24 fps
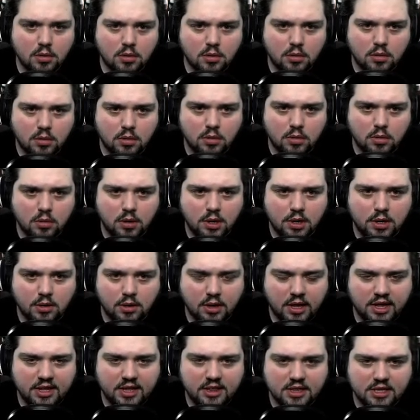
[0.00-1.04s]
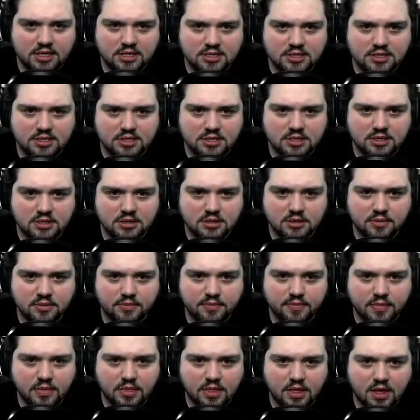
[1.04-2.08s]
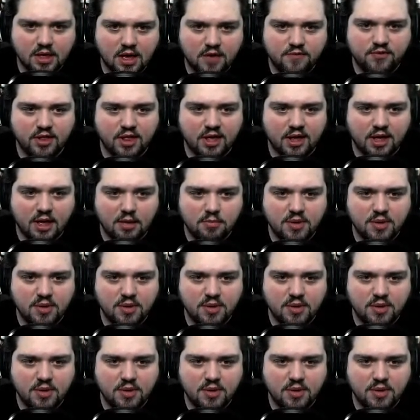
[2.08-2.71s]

Oh, I don't like this. I feel like I'm